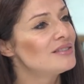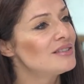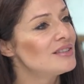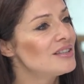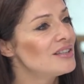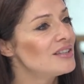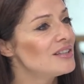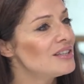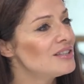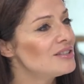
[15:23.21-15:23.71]

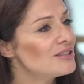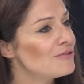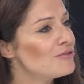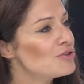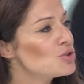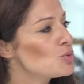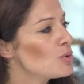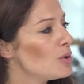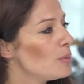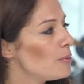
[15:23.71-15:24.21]
the
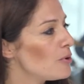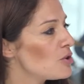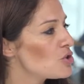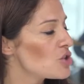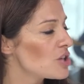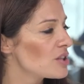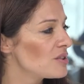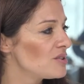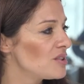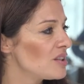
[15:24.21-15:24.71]
individual
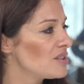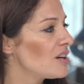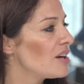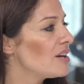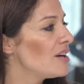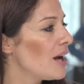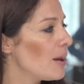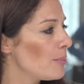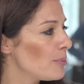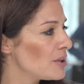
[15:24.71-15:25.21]
projects that
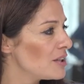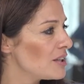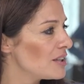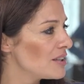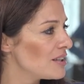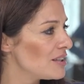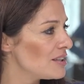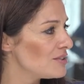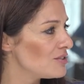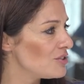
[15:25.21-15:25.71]
are
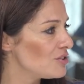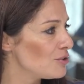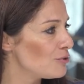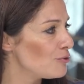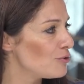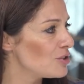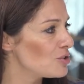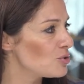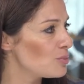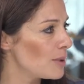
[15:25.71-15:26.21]
happening in the
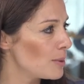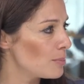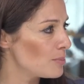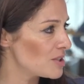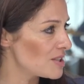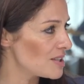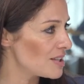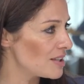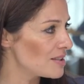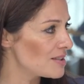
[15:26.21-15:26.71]
different
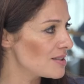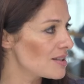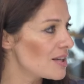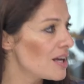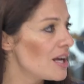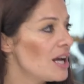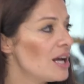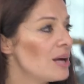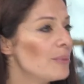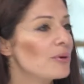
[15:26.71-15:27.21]
member states.
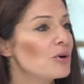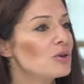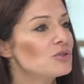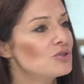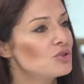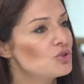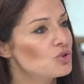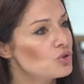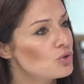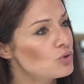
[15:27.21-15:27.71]
Mm-hmm.
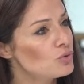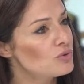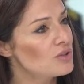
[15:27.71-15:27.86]
Because it's true